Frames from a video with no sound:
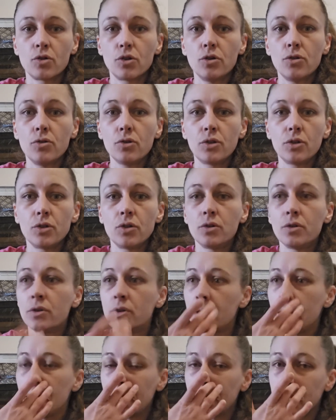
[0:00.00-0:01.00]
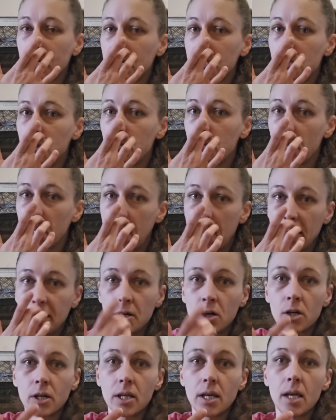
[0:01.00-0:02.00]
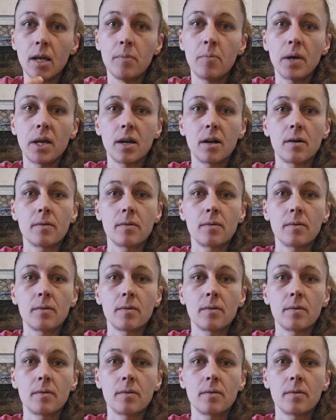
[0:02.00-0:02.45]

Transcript: too soon unless you plan on keeping